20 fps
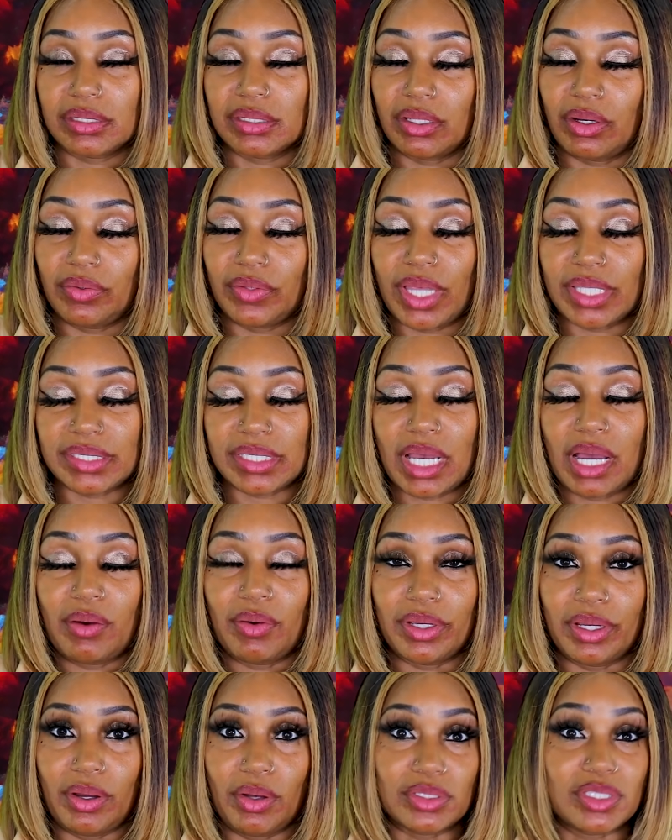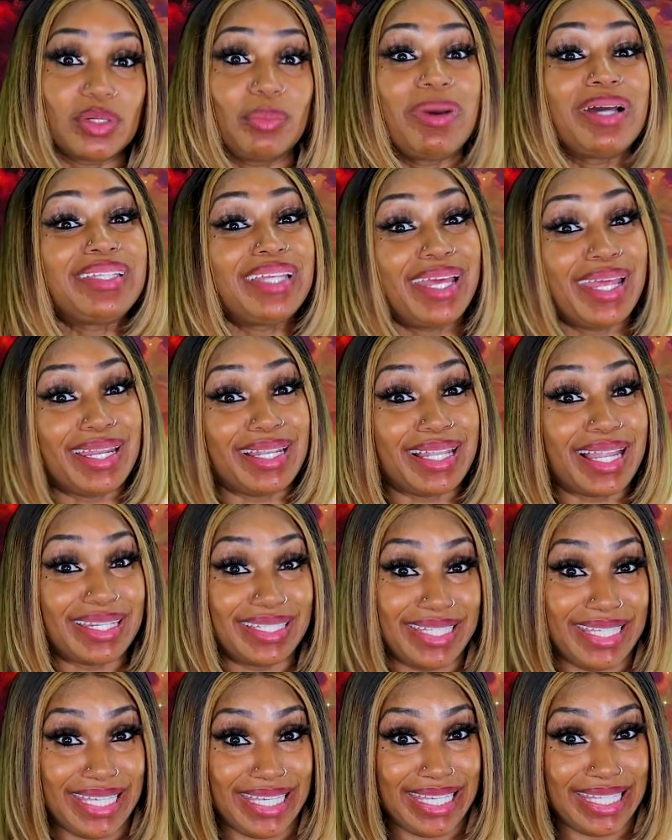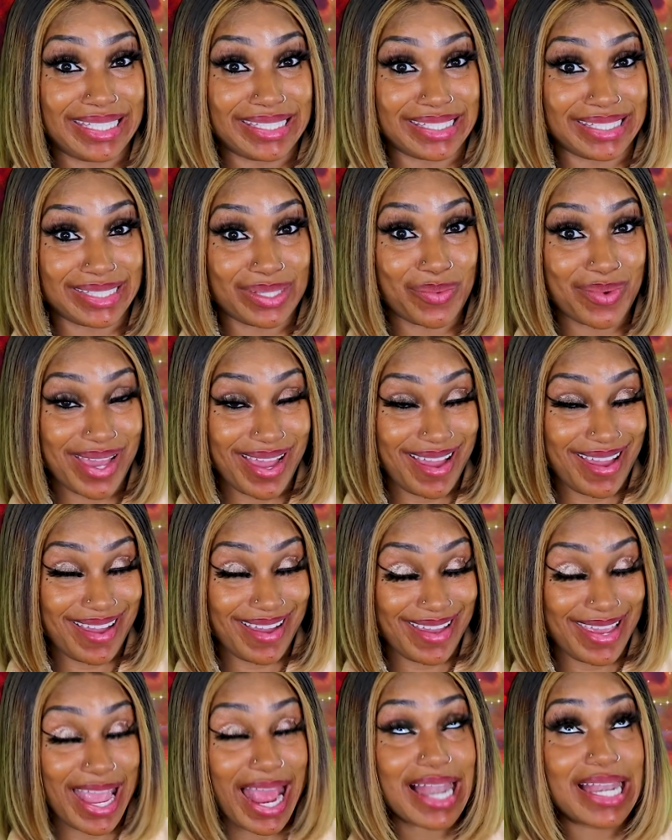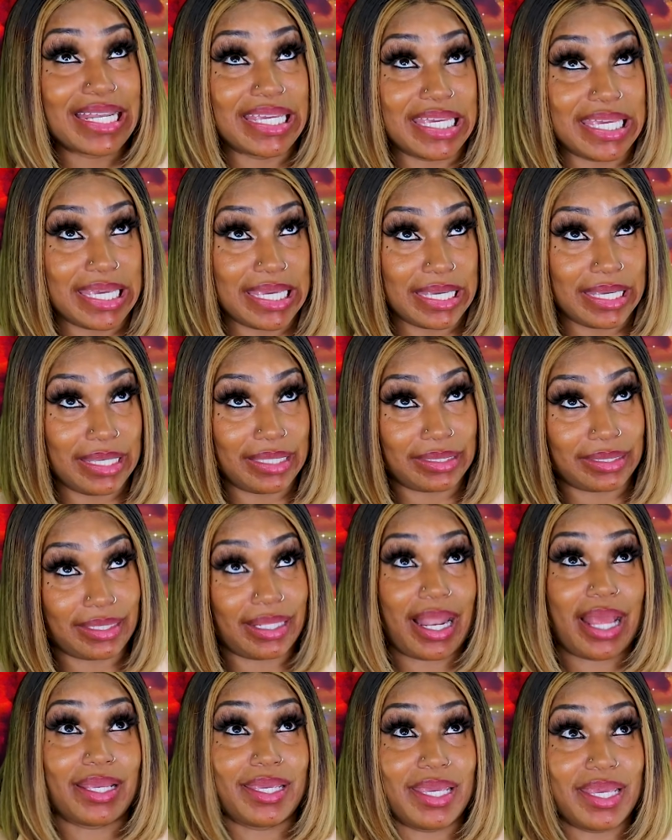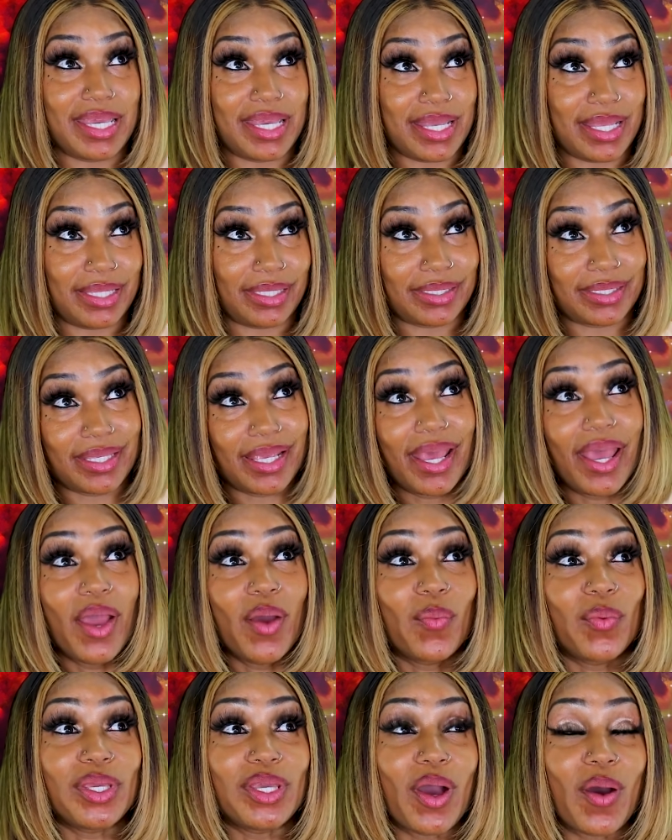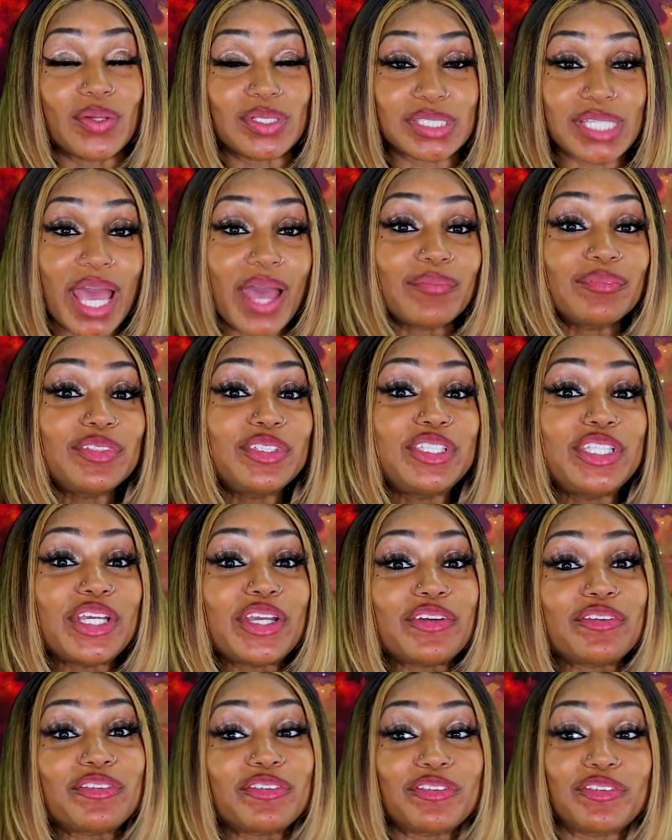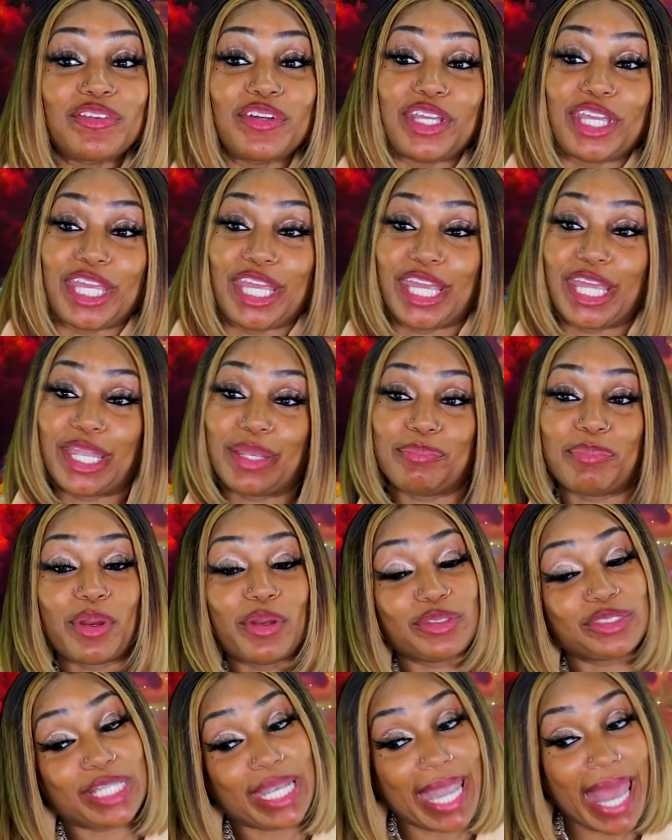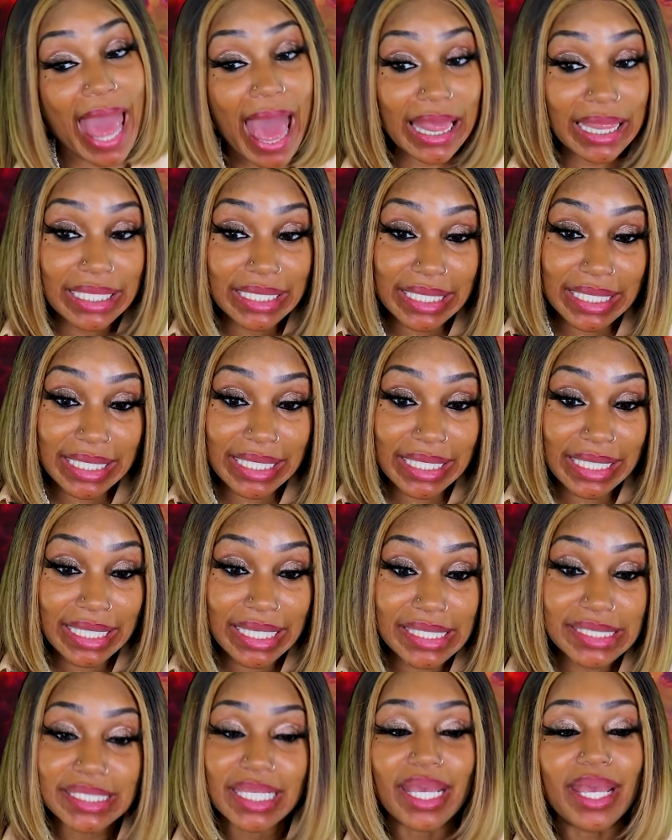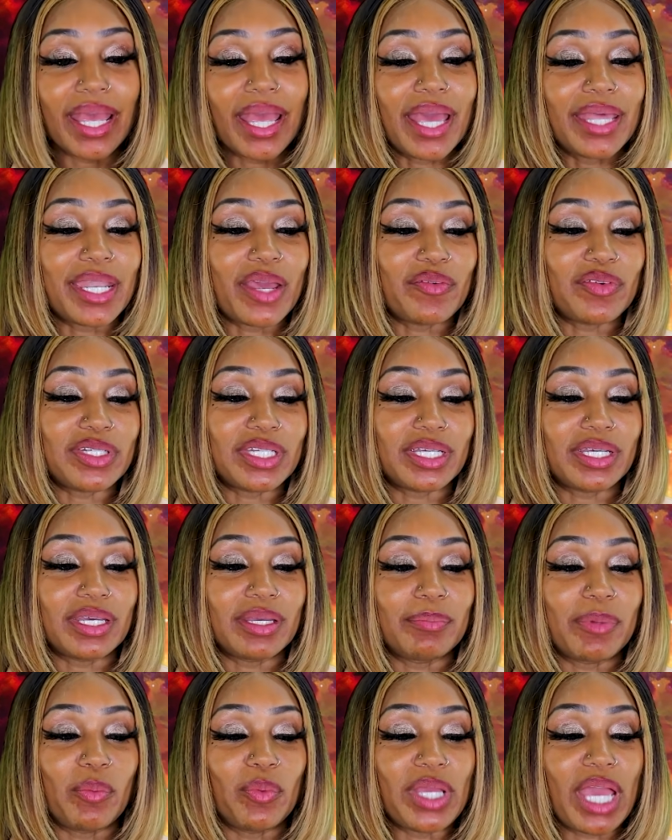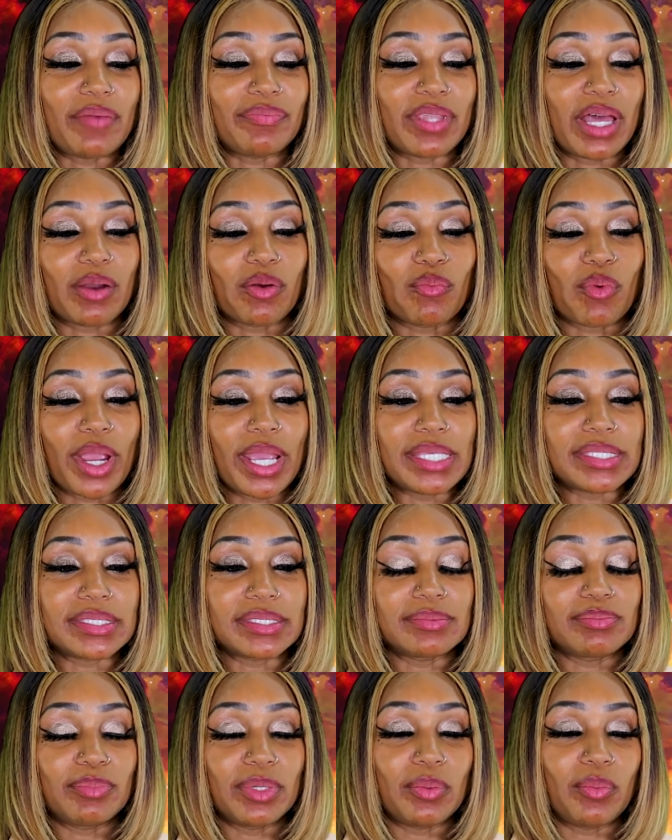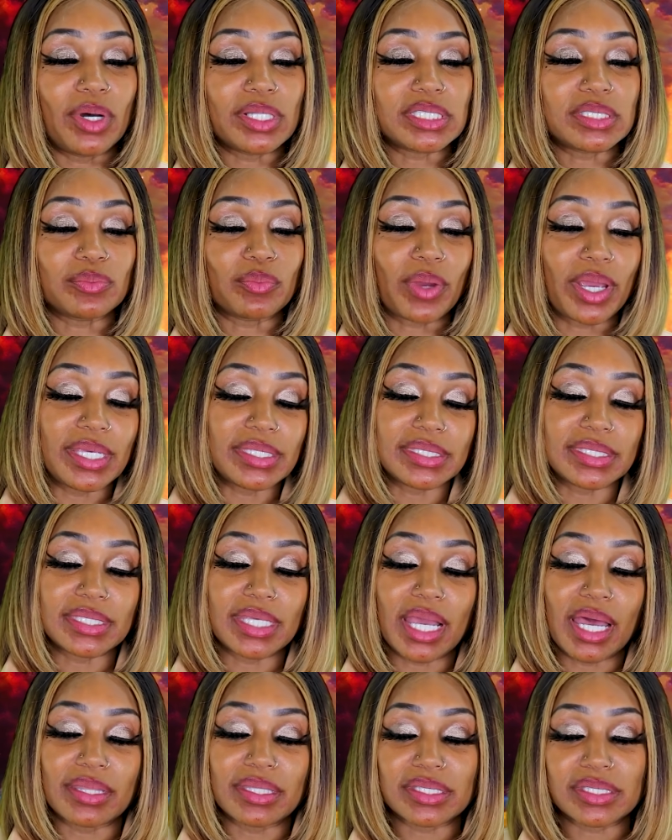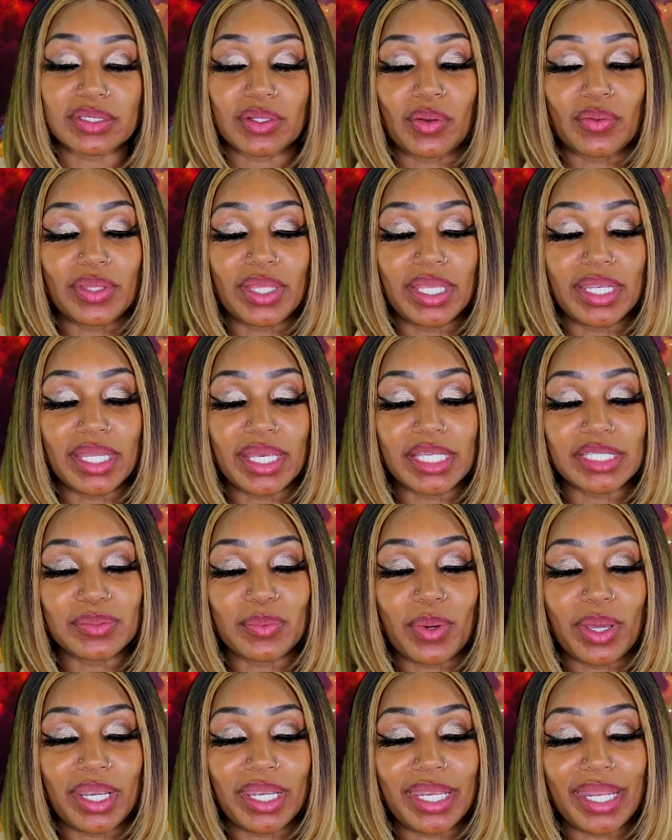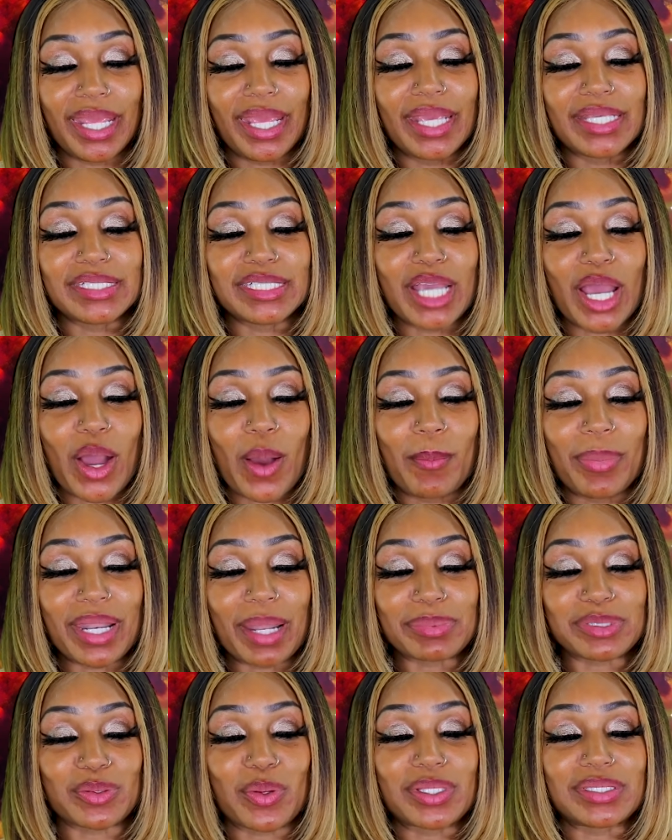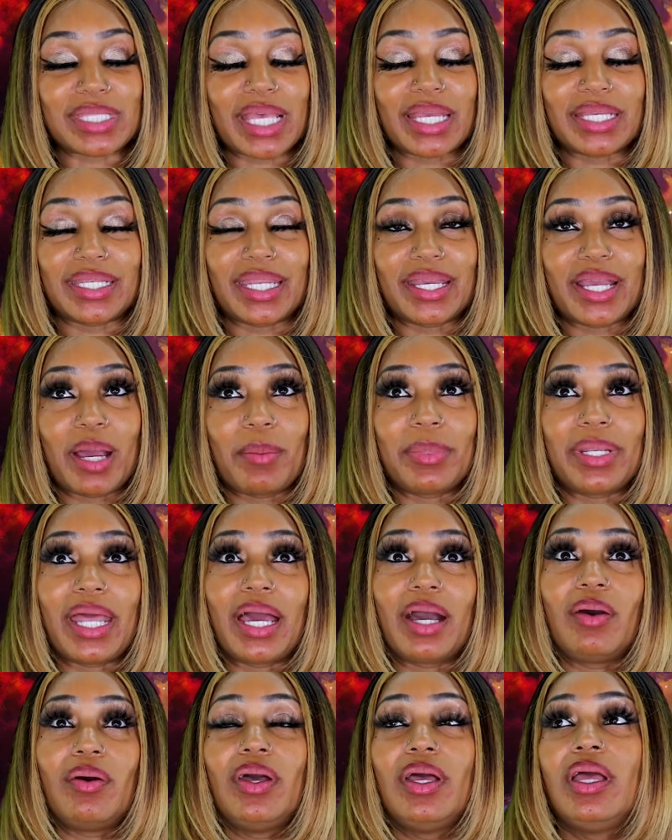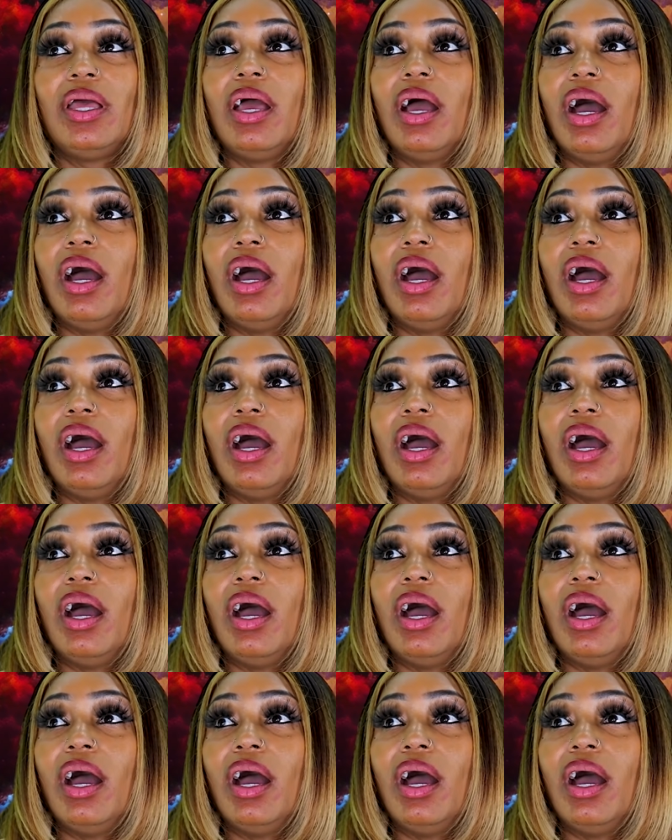So that's how it goes. So my dad had a lot of kids. Okay, he had the kids. We all just have different personalities and everything, but we have not raised, we wasn't raised together. So it is what it is, y'all. But I'm so excited they're coming out.